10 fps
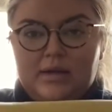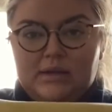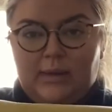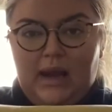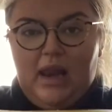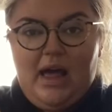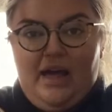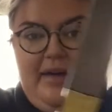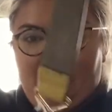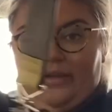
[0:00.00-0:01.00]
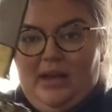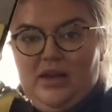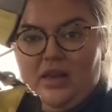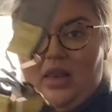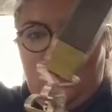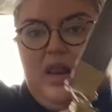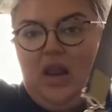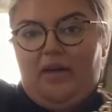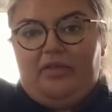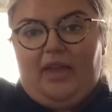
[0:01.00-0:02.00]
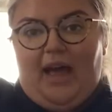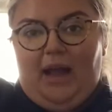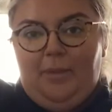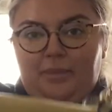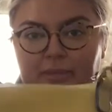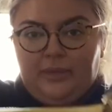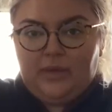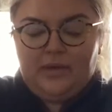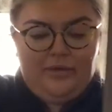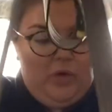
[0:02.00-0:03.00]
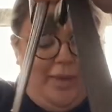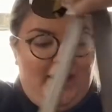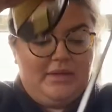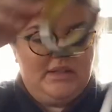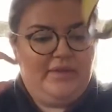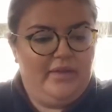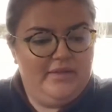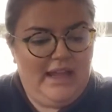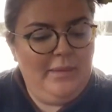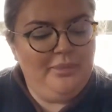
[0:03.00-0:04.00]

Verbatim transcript: So I love, love that. £4.50.